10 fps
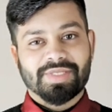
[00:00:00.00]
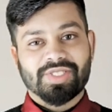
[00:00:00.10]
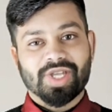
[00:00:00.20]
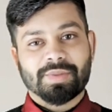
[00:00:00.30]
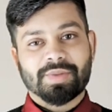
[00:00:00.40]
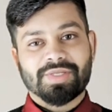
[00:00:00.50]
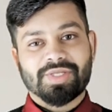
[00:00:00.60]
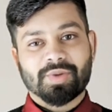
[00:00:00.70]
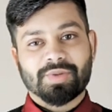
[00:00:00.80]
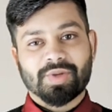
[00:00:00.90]

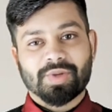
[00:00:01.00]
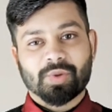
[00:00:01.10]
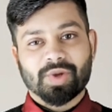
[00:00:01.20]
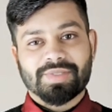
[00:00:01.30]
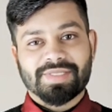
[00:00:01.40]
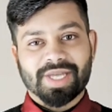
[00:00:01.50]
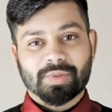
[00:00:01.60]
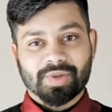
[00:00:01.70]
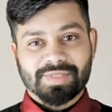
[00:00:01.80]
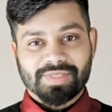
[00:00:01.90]
Shoppers who know what they
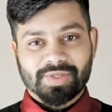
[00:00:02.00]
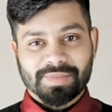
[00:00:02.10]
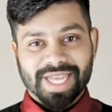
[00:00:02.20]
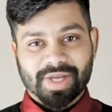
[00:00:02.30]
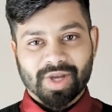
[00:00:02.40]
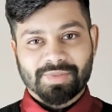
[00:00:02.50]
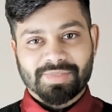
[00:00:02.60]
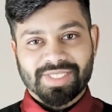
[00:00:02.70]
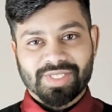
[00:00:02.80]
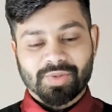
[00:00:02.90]
want to buy
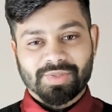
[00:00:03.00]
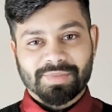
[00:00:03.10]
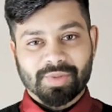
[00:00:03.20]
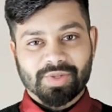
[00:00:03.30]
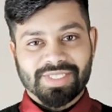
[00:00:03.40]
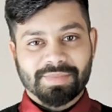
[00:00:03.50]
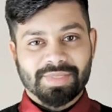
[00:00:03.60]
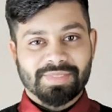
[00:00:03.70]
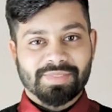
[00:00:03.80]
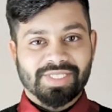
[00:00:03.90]
often use more
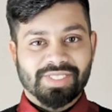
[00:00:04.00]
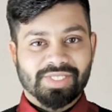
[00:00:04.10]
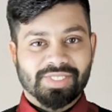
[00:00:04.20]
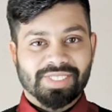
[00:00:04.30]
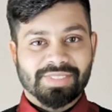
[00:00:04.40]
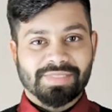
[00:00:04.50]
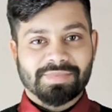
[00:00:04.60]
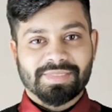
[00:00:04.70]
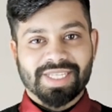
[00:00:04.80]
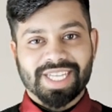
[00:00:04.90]
specific searches,
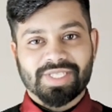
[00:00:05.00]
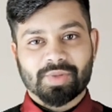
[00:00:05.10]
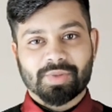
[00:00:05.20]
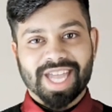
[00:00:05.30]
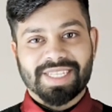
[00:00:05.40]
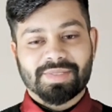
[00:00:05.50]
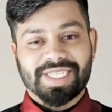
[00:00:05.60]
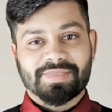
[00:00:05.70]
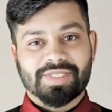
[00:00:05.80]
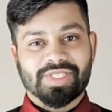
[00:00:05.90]
and you can
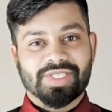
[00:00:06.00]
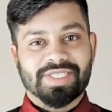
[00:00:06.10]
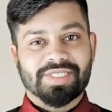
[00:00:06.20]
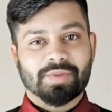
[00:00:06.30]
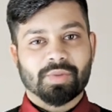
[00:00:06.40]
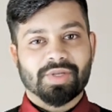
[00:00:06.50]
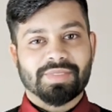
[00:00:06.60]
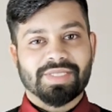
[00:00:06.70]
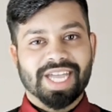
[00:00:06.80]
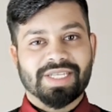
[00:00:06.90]
deliver just what
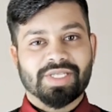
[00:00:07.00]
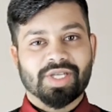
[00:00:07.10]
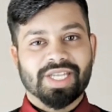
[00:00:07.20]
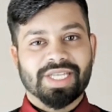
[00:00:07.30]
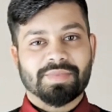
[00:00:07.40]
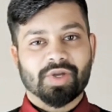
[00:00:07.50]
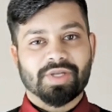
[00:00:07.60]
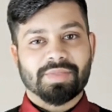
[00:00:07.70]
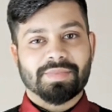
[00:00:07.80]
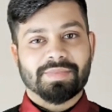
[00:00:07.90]
they are looking for.